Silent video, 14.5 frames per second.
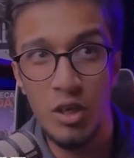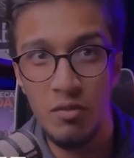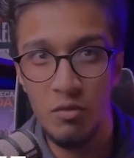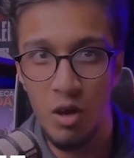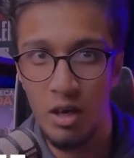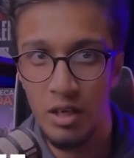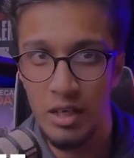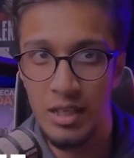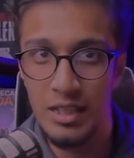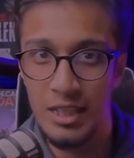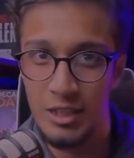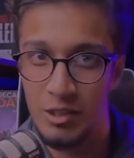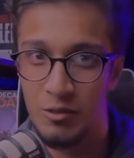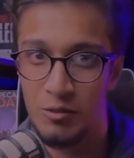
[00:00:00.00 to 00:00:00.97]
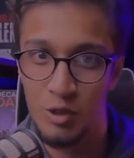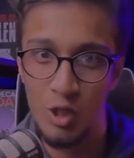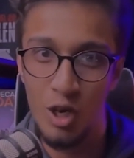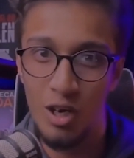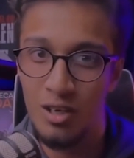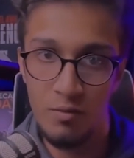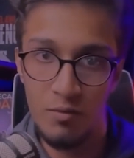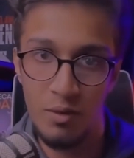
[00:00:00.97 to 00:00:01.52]
of content that you
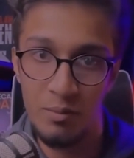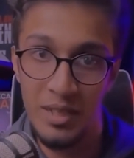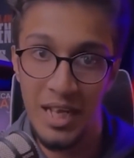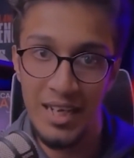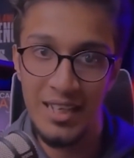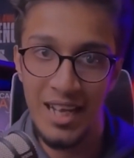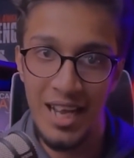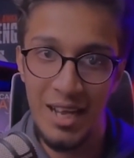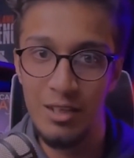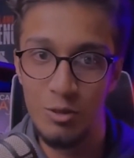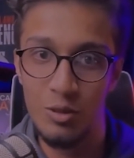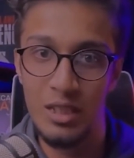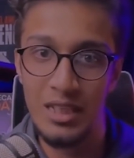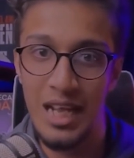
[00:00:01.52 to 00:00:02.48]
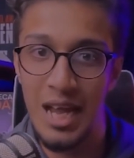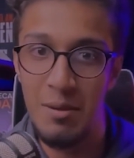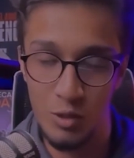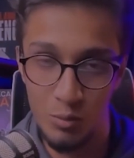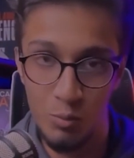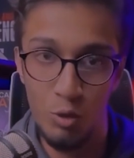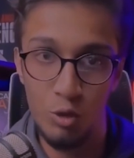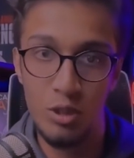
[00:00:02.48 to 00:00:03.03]
saw from that time to the time
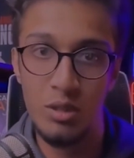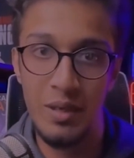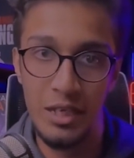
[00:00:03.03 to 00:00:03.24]
you posted by